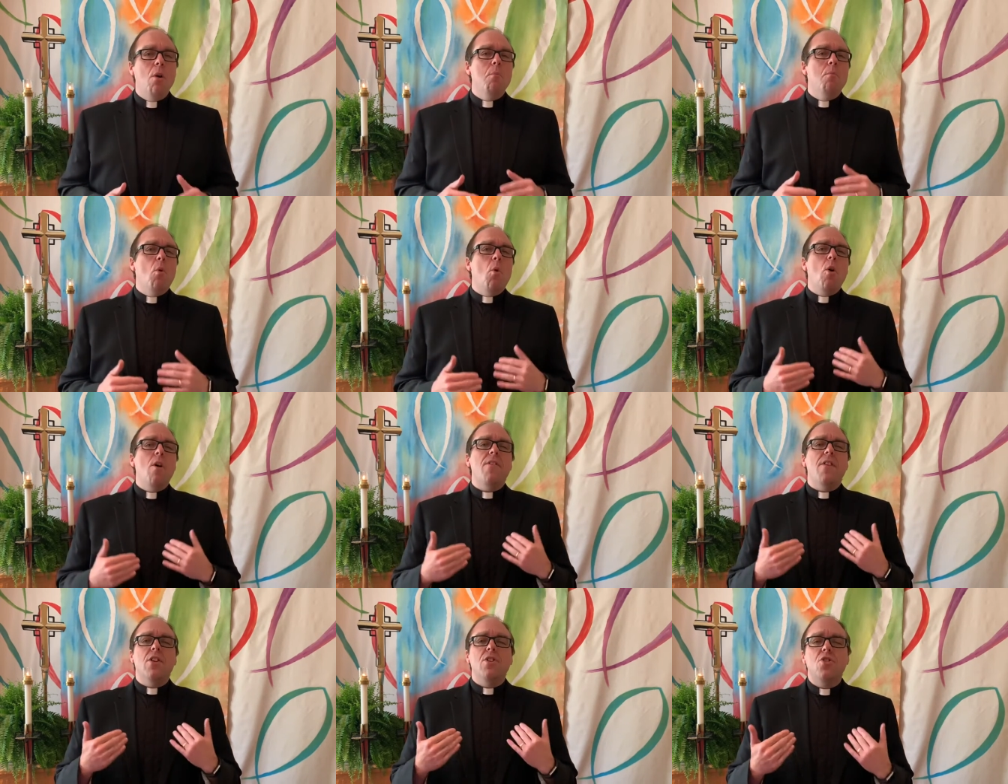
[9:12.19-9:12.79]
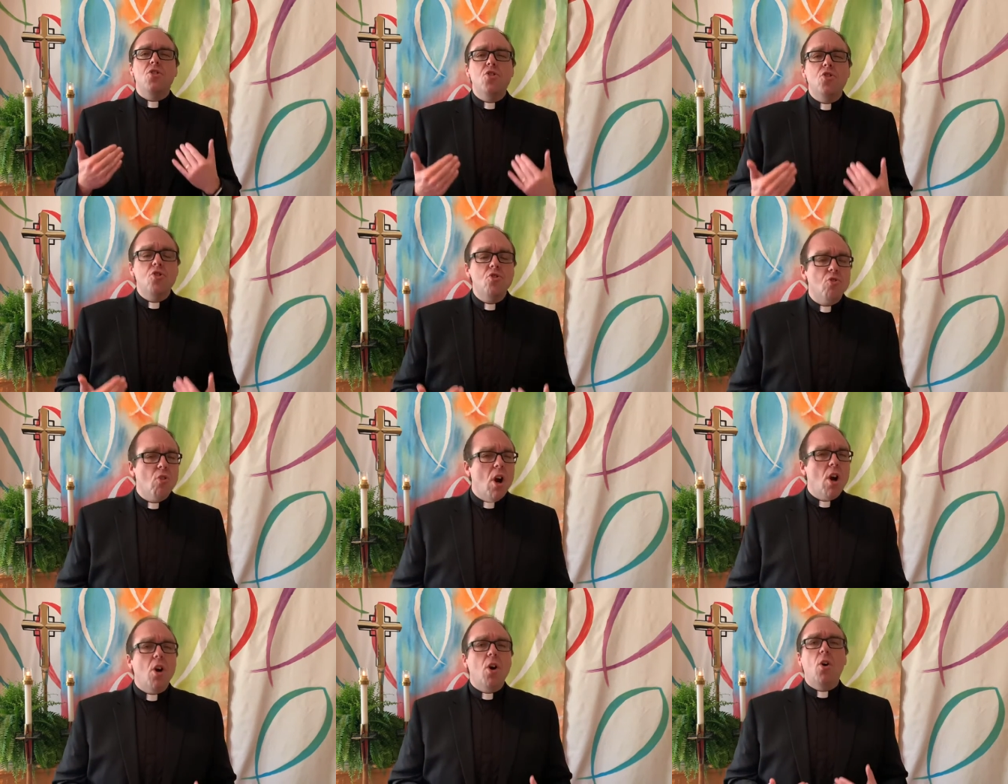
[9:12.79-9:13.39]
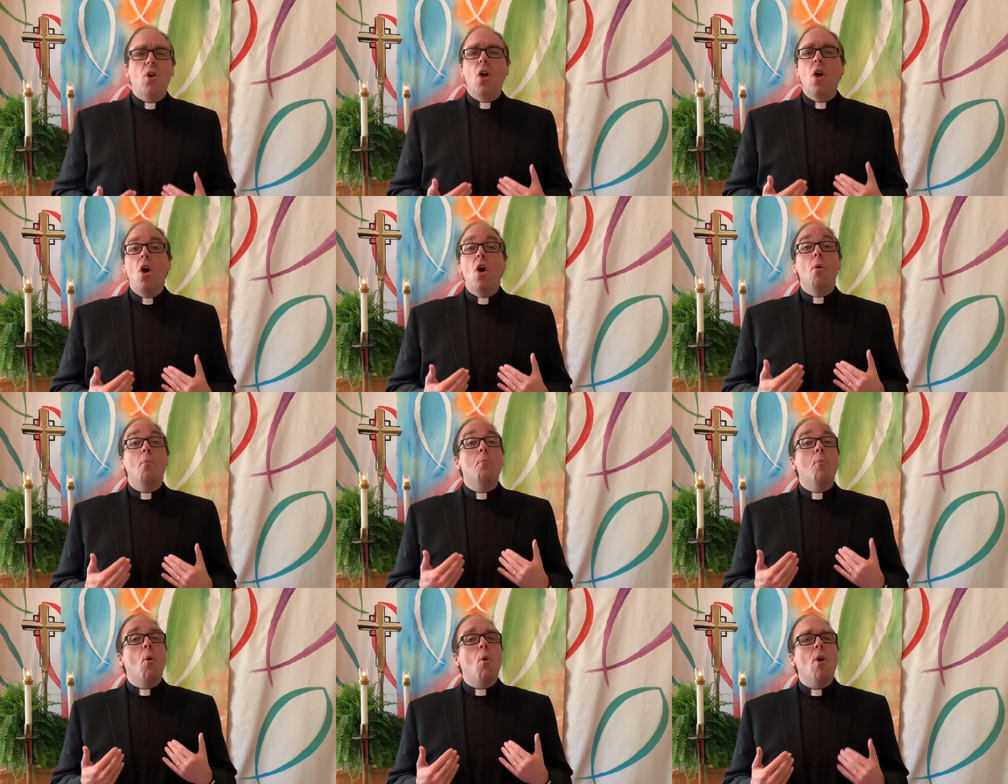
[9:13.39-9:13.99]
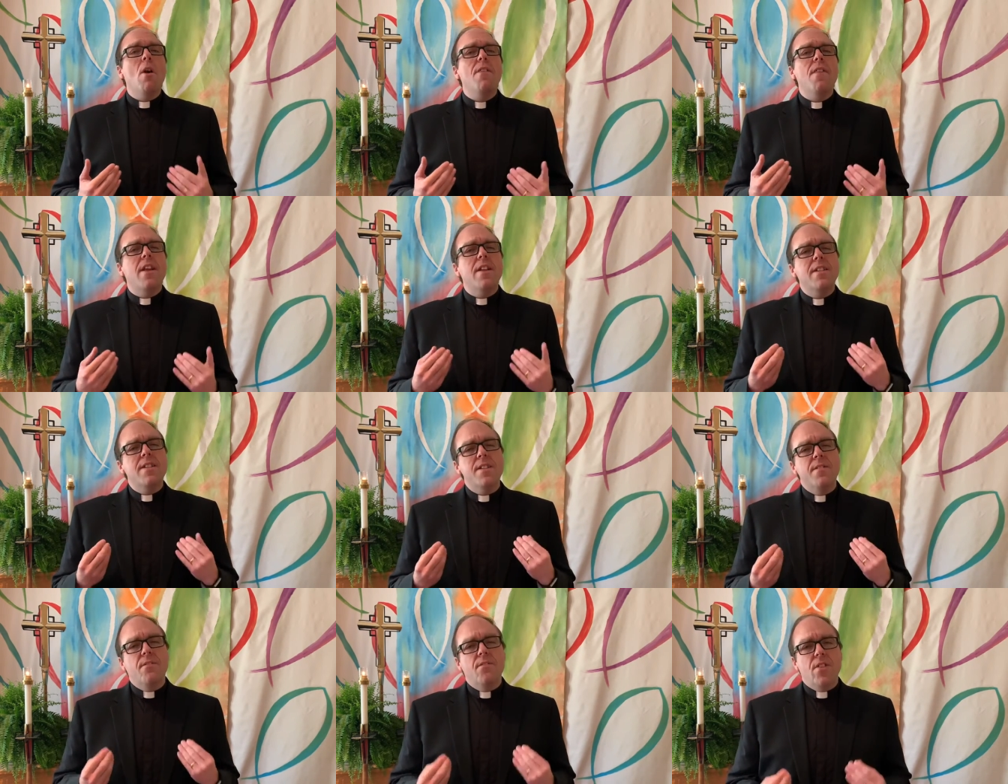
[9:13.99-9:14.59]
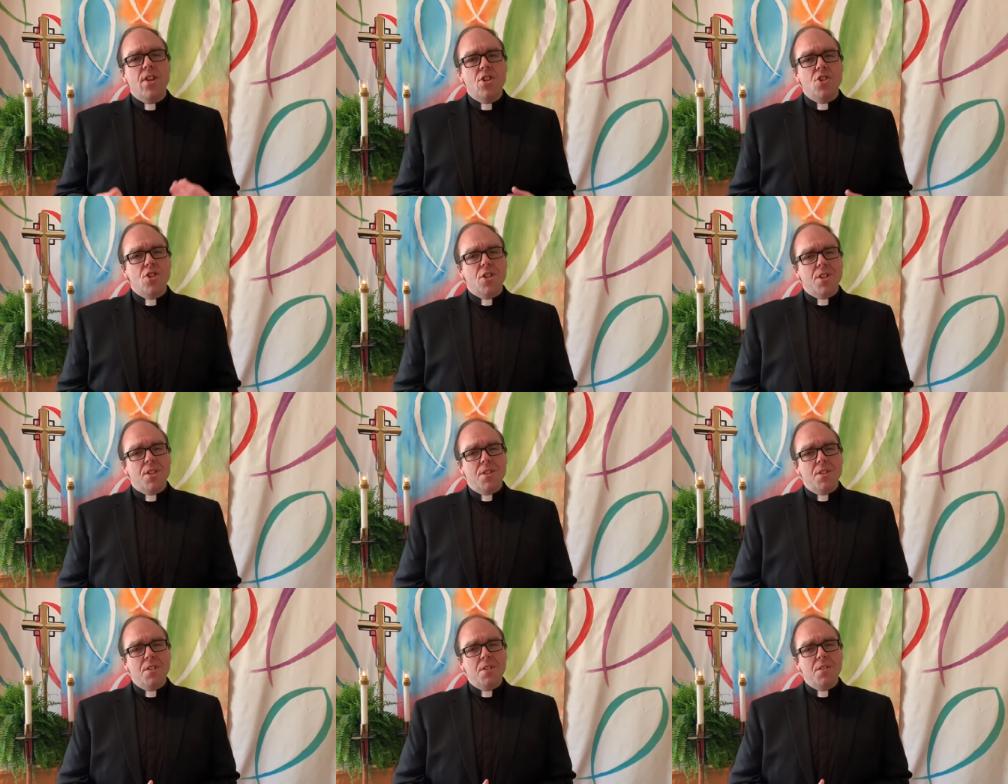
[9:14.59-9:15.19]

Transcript: more than struggle, more than division.